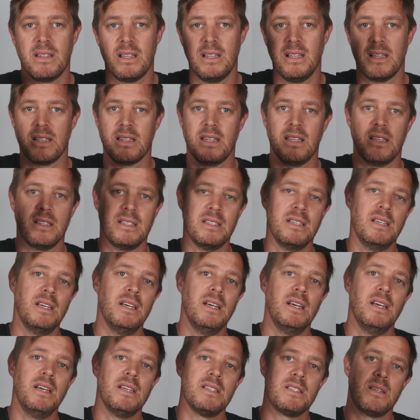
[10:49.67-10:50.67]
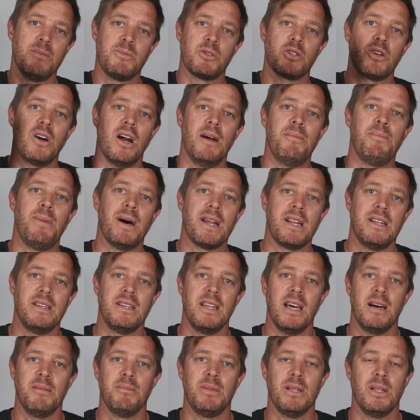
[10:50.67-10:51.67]
click the subscribe button
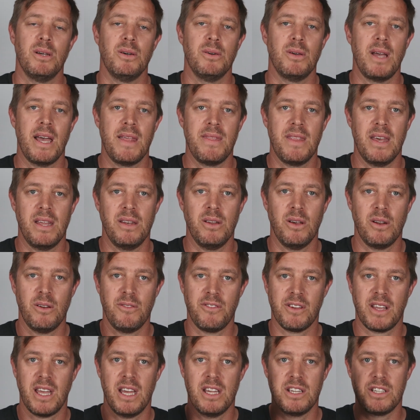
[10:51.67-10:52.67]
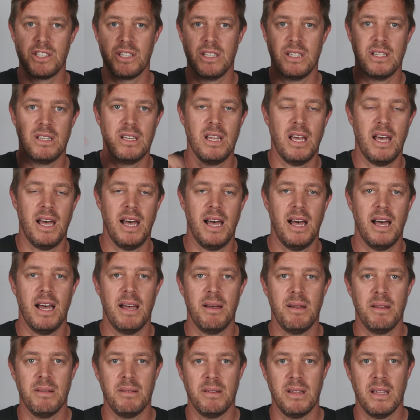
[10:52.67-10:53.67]
down below and that notification
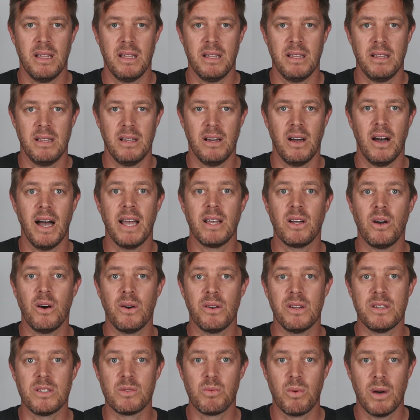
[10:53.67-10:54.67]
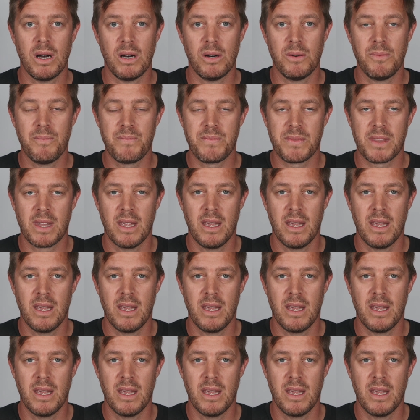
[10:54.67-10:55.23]
icon as well.